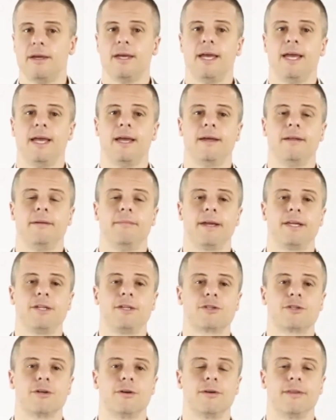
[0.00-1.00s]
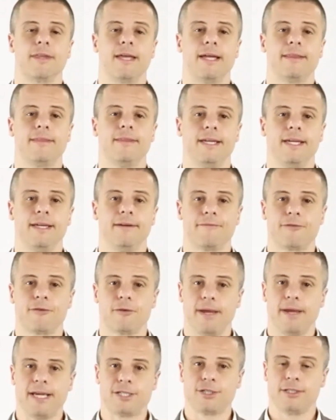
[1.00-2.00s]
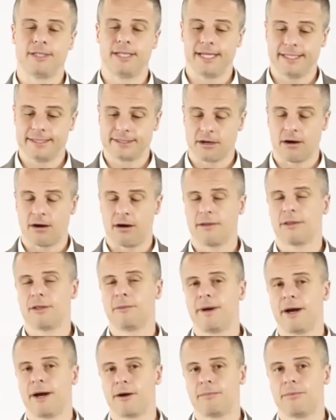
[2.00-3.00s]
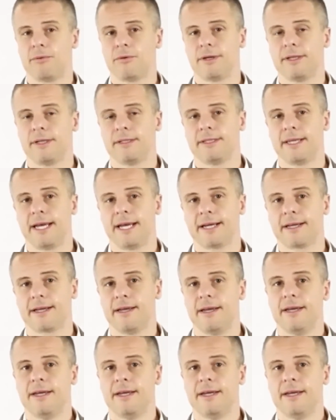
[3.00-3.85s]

and making sure that the information that is on the PowerPoint deck